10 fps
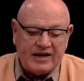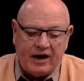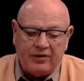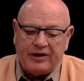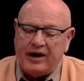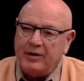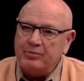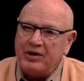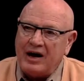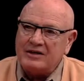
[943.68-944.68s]
healthcare
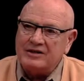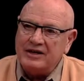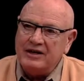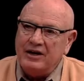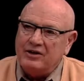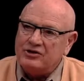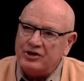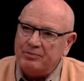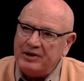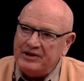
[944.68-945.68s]
proxy
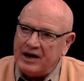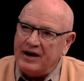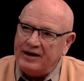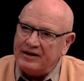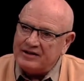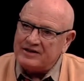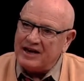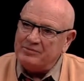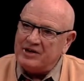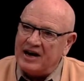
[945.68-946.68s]
should be done at the
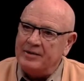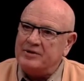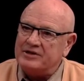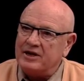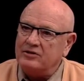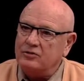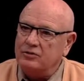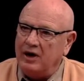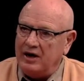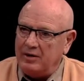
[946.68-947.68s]
same time as the
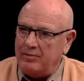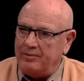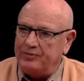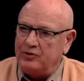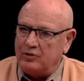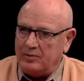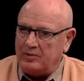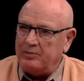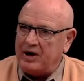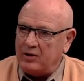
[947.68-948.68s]

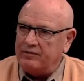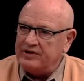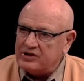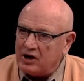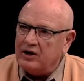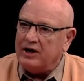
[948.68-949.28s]
durable power of attorney,